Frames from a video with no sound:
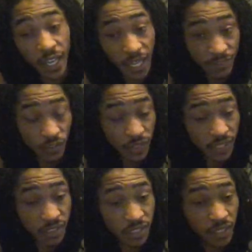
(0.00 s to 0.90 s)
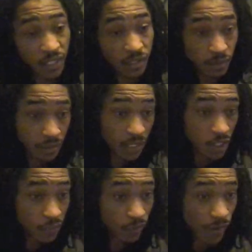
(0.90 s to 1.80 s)
Have a great day.
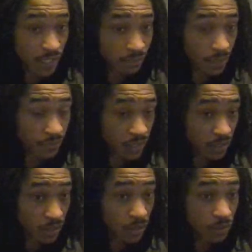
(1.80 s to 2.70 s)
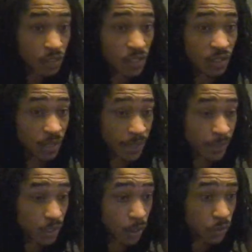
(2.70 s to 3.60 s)
Thank you for watching my video. Let
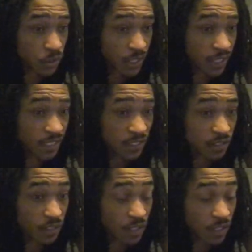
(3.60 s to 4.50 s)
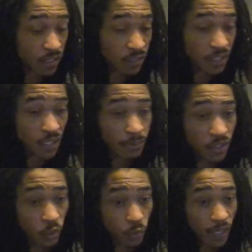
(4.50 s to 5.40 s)
me know what you guys are thinking
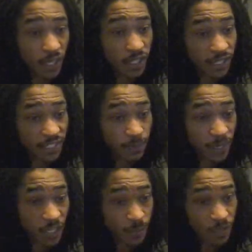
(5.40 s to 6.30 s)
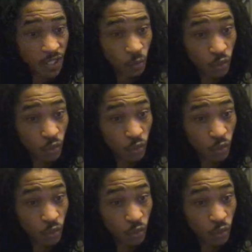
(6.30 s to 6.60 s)
about the raid and Spider-Man.